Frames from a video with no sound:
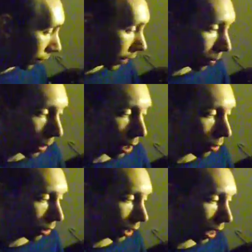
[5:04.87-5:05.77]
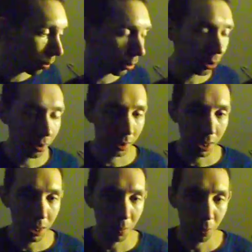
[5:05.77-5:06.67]
power adapter that
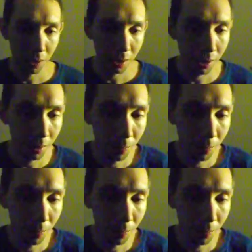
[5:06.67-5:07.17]
came with it,